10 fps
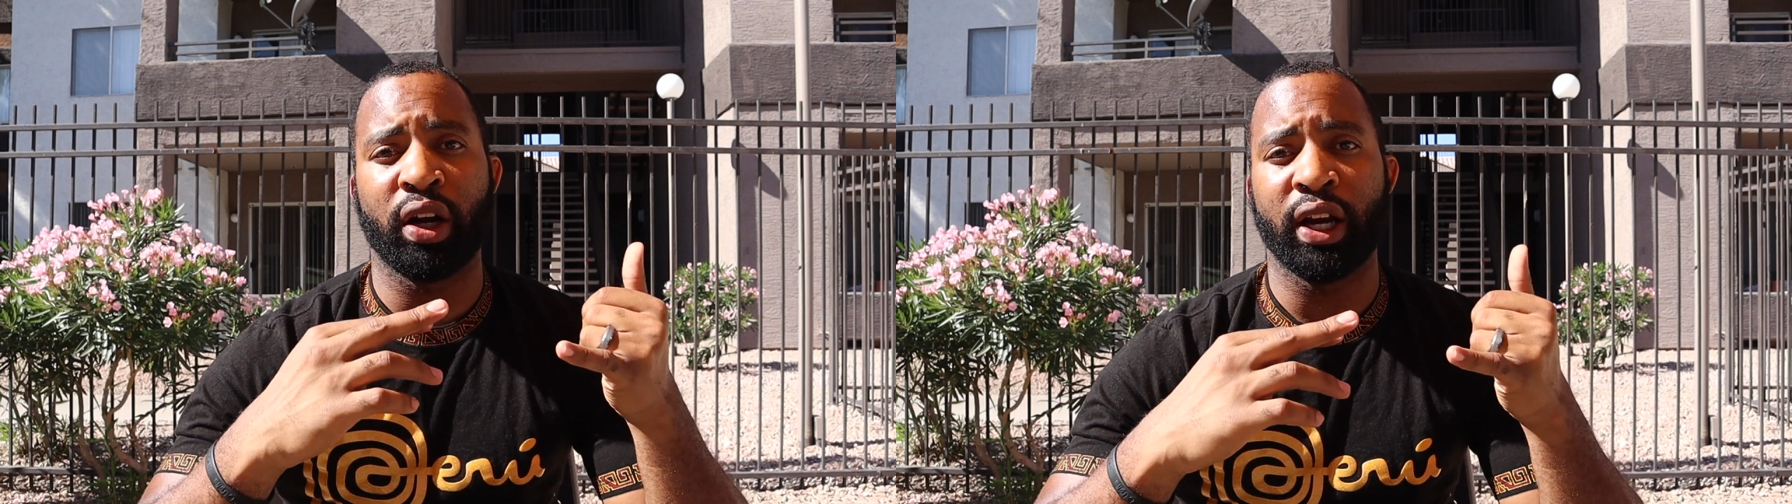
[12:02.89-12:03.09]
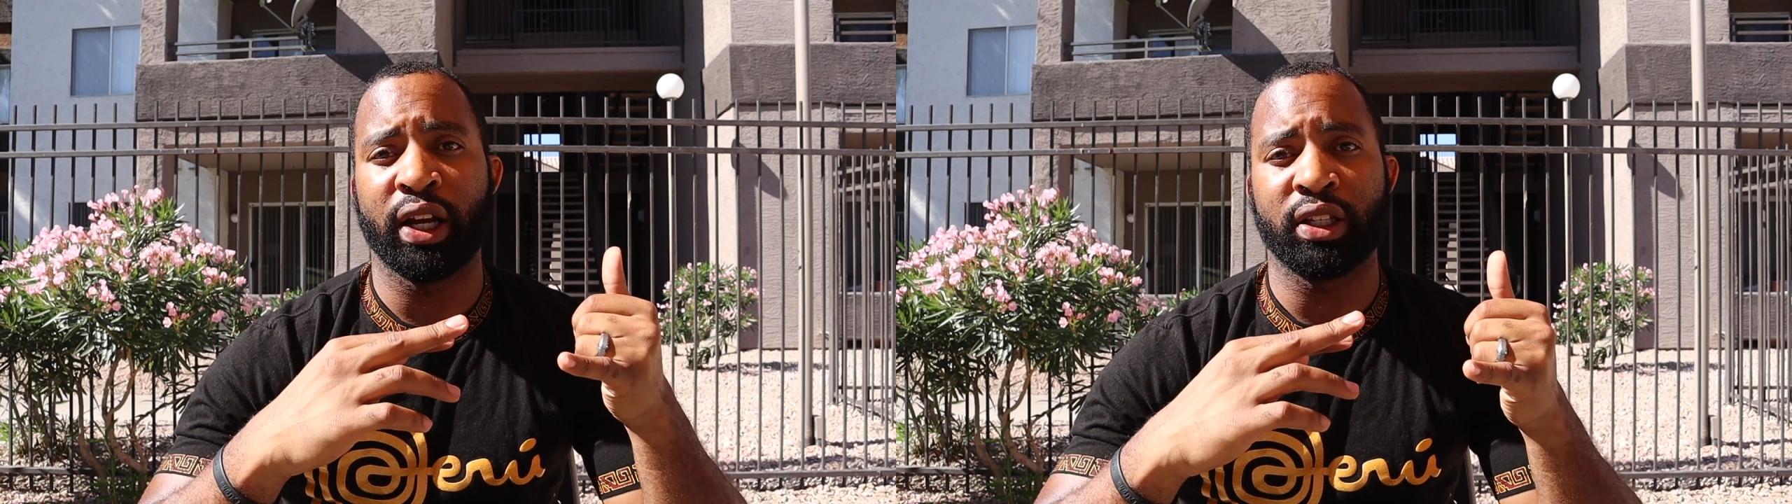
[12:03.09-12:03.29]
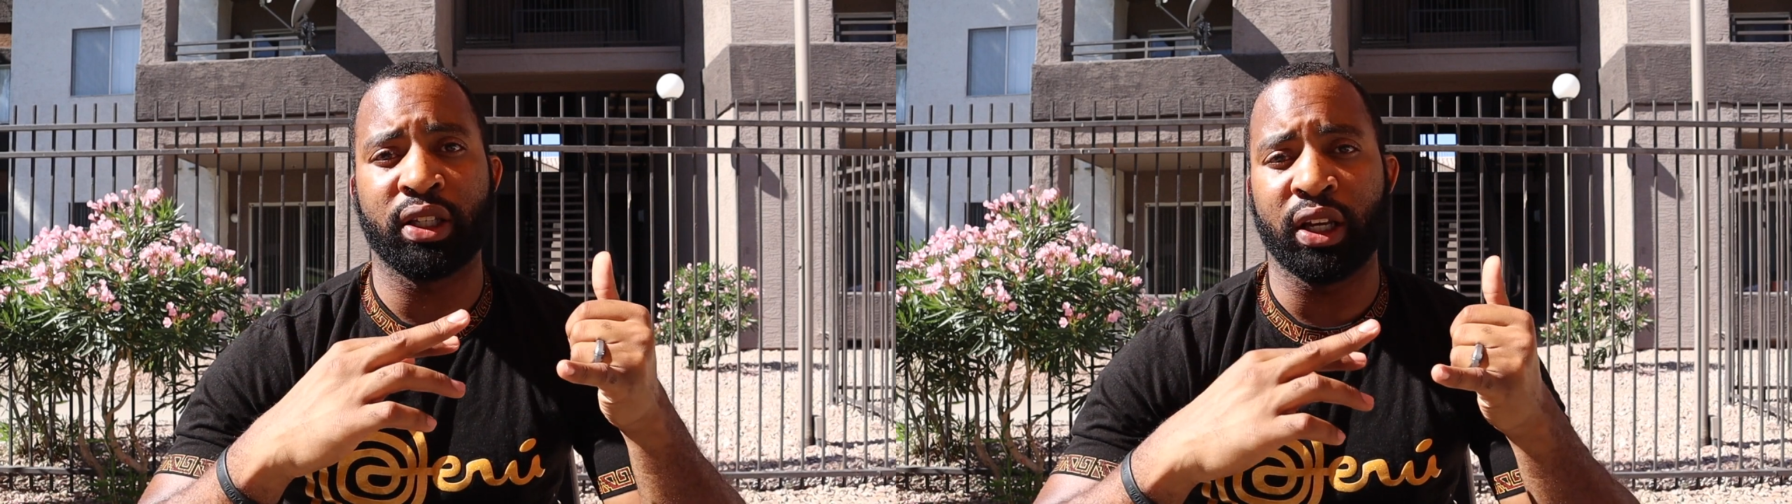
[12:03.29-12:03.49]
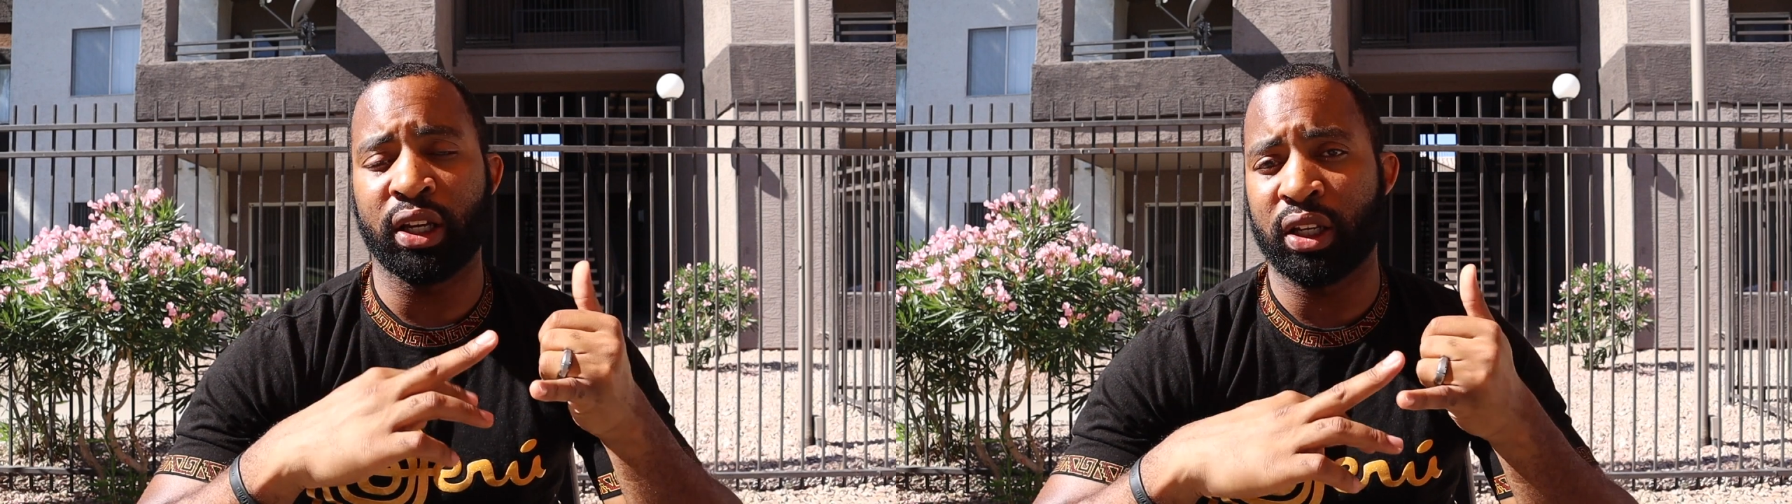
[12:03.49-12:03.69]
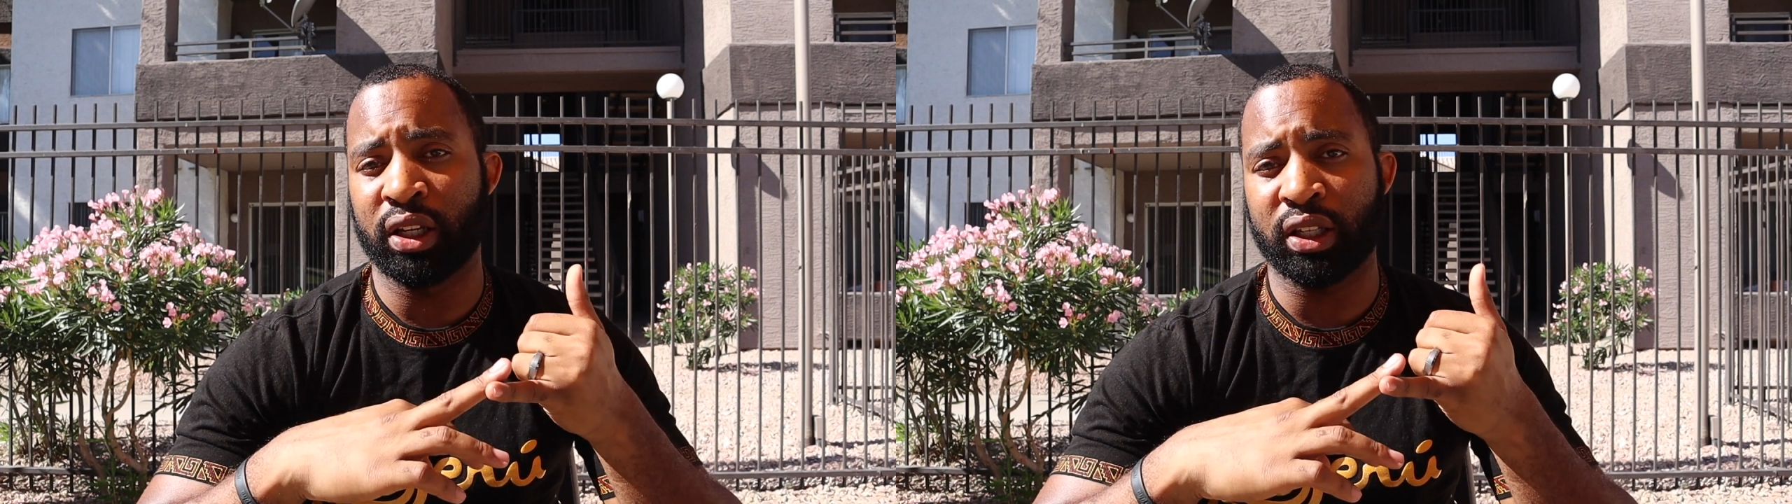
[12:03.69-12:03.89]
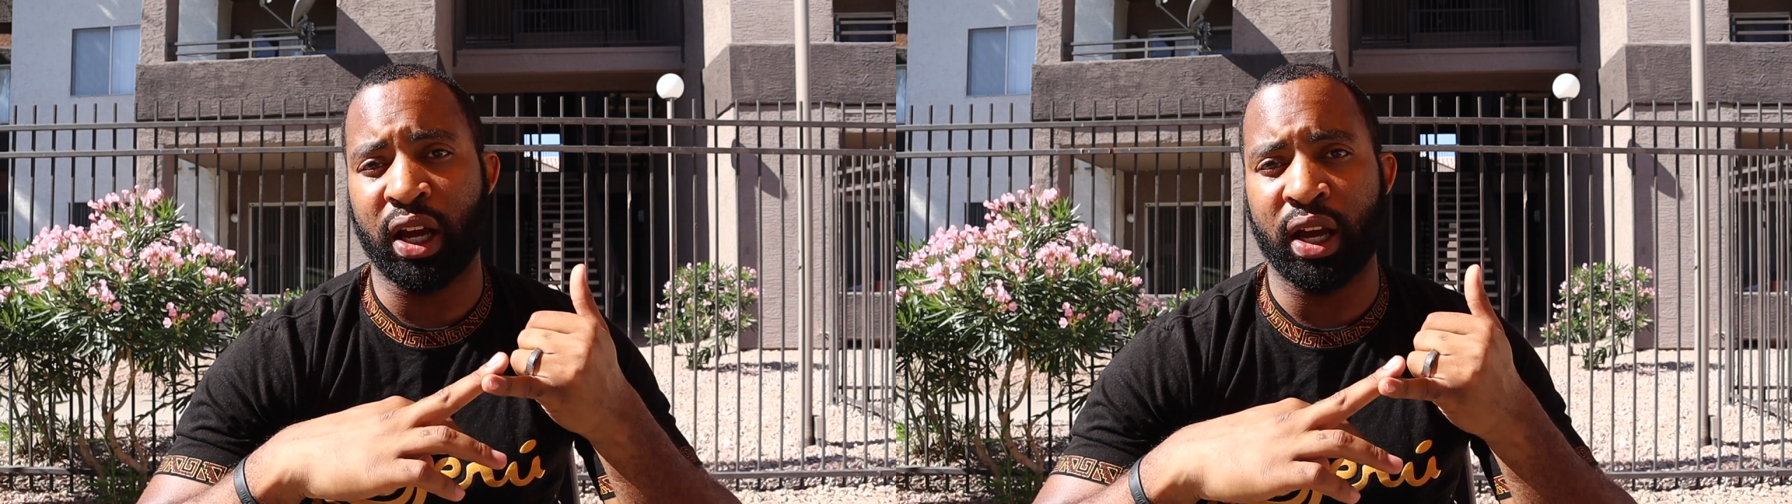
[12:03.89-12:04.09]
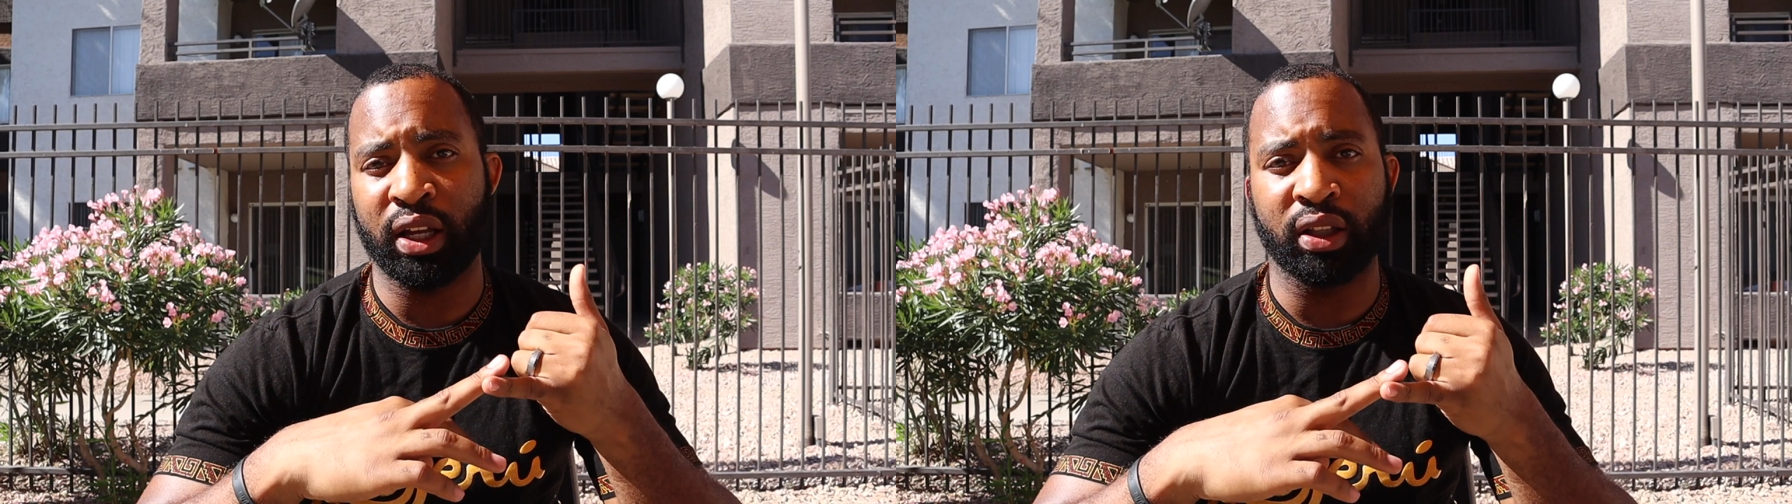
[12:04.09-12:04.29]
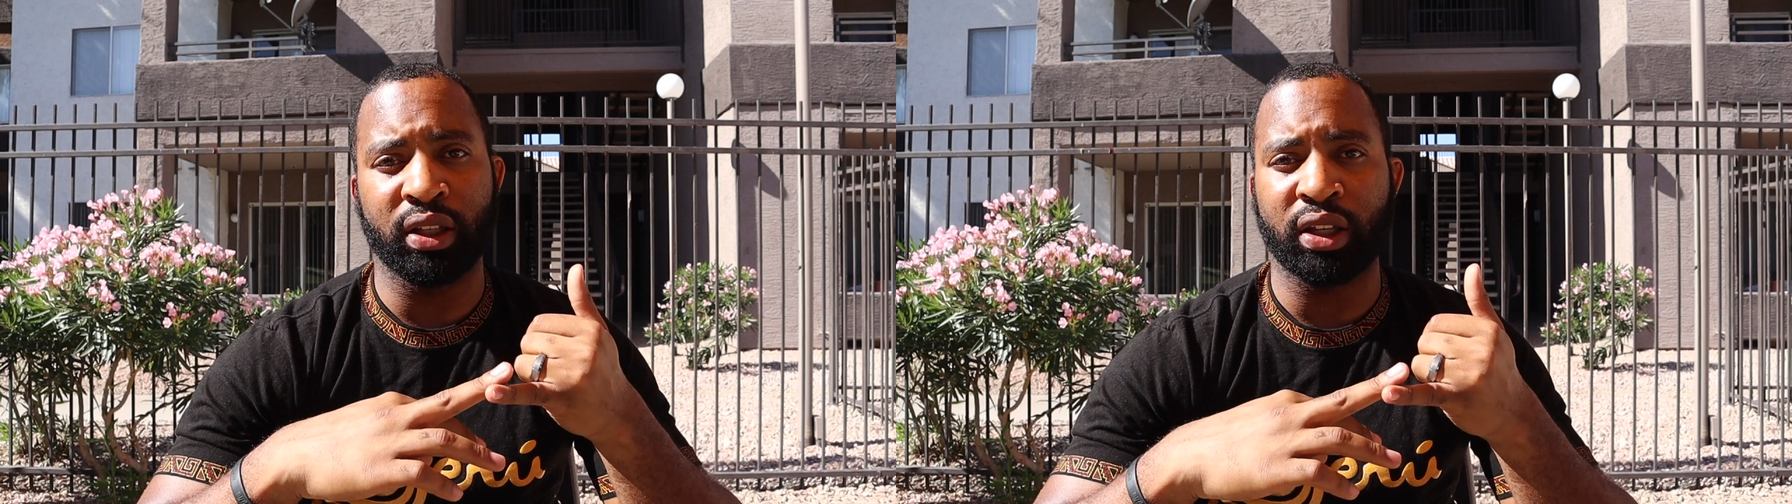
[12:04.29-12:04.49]
as getting to the
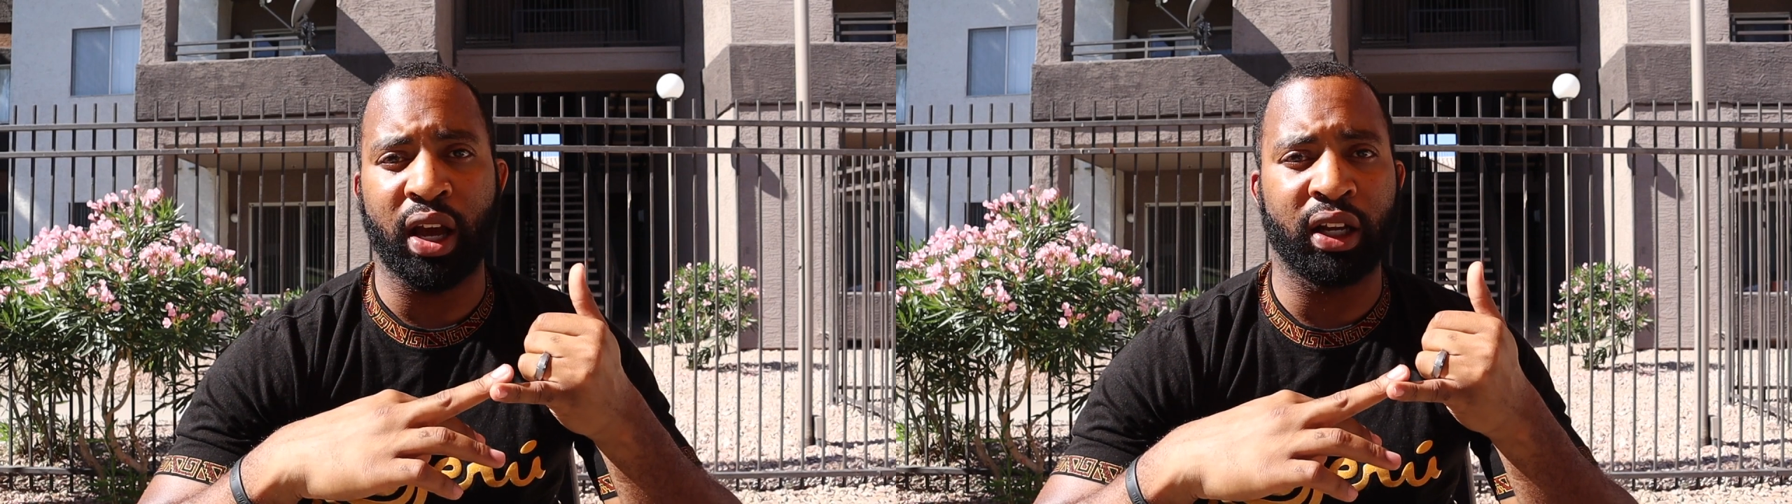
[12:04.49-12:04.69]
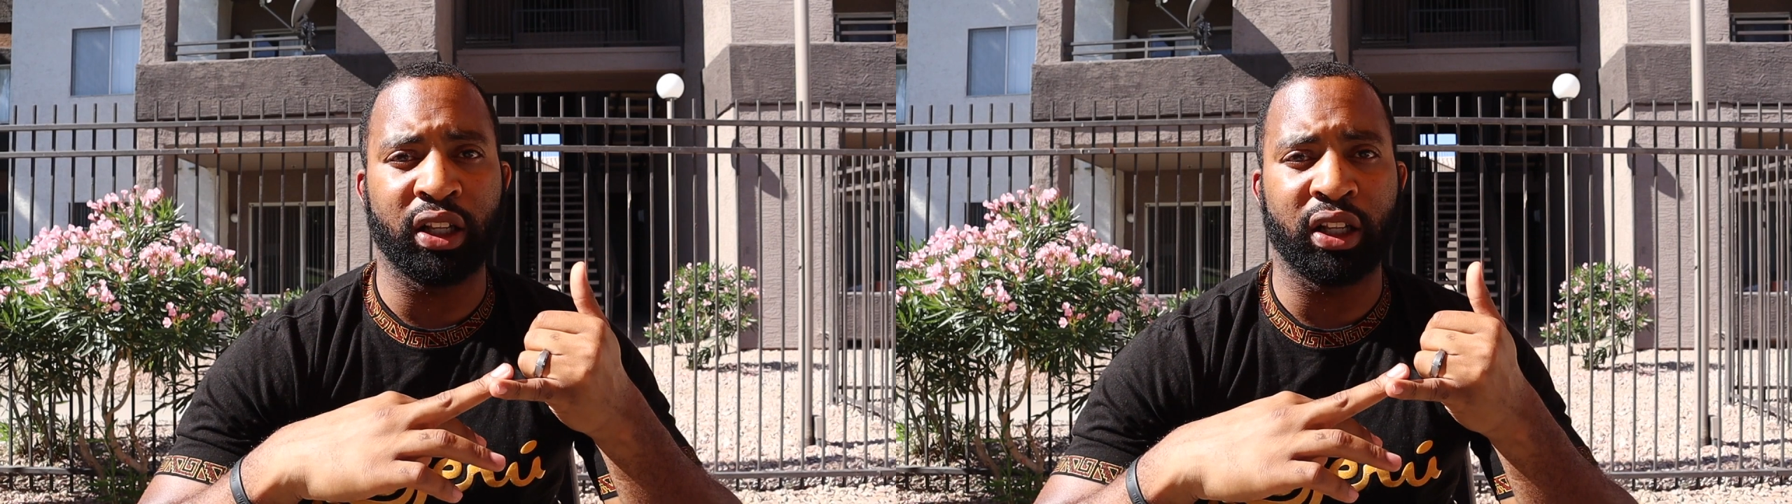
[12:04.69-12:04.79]
Sky